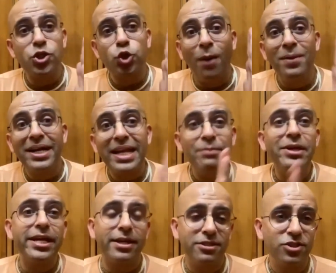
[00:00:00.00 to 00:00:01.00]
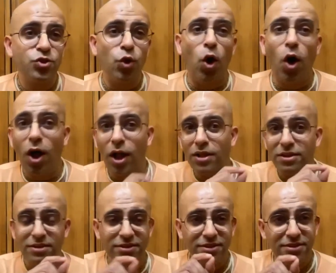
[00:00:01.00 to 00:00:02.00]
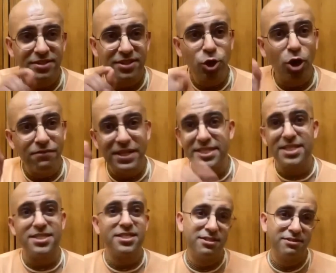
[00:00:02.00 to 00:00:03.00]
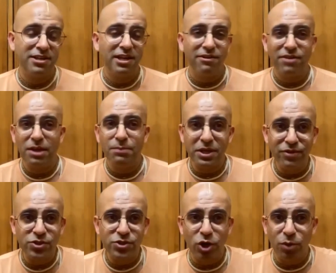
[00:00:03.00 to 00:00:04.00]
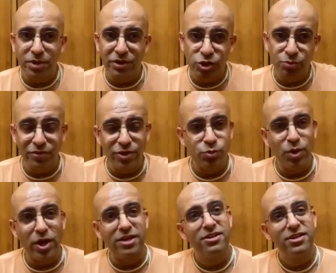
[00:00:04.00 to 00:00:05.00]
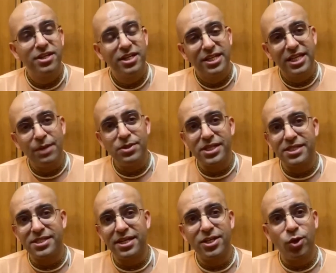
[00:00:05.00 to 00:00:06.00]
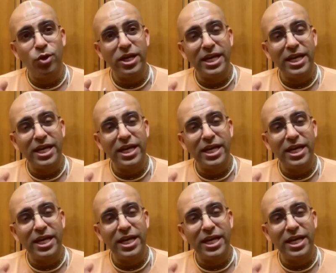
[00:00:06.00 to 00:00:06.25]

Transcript: which is common remedy to all the offenses, whether previous one or previous to previous one, that means consider the